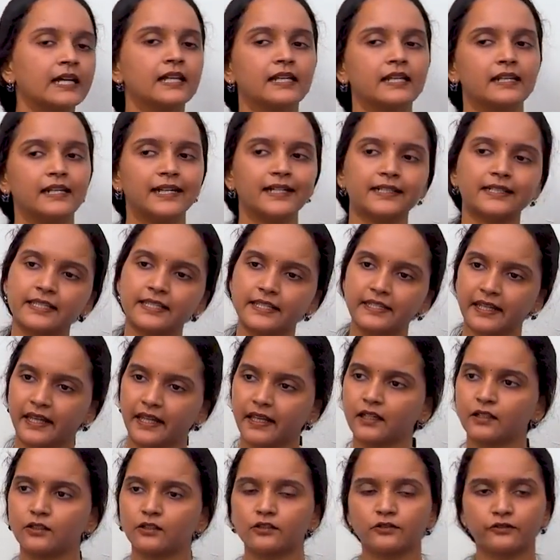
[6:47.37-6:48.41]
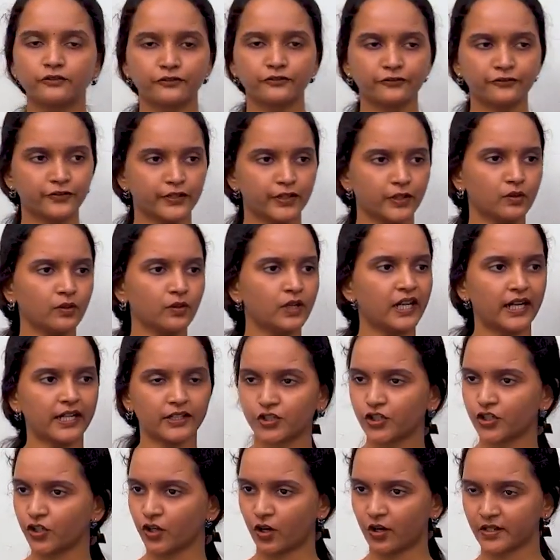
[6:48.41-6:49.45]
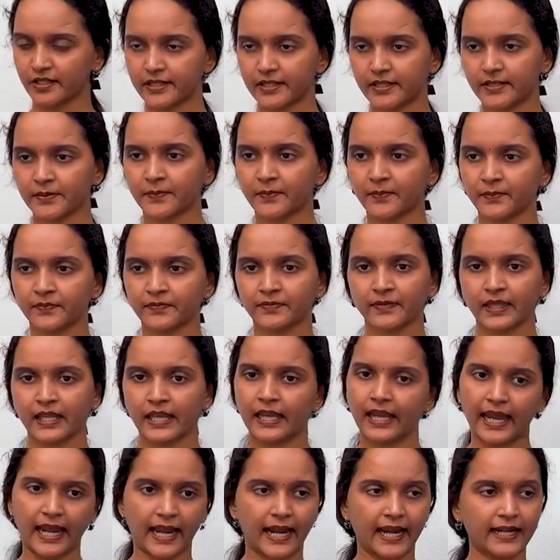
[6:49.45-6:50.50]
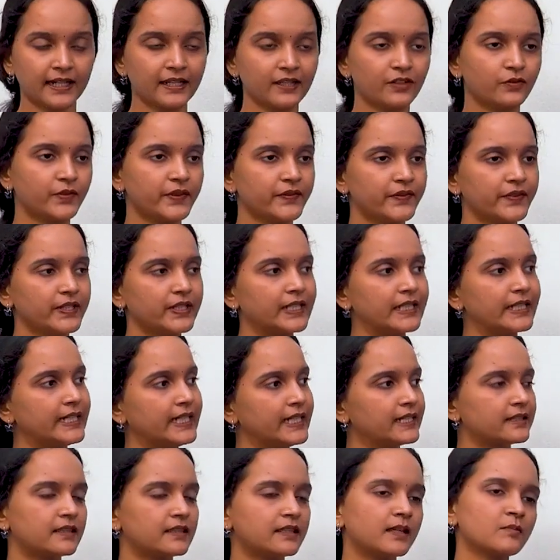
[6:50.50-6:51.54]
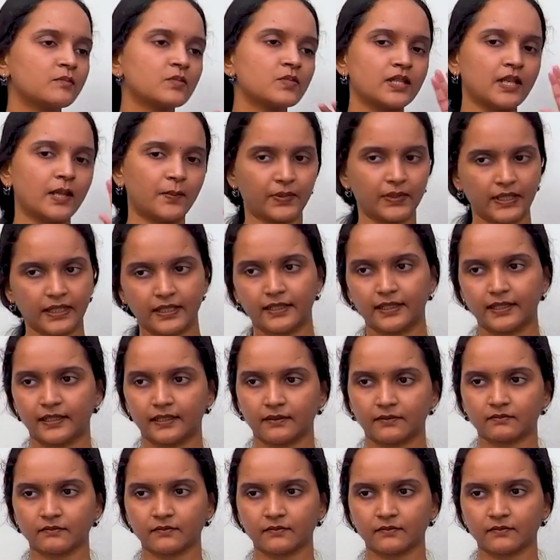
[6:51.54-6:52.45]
Let's take few lead shots and we will heat them separately.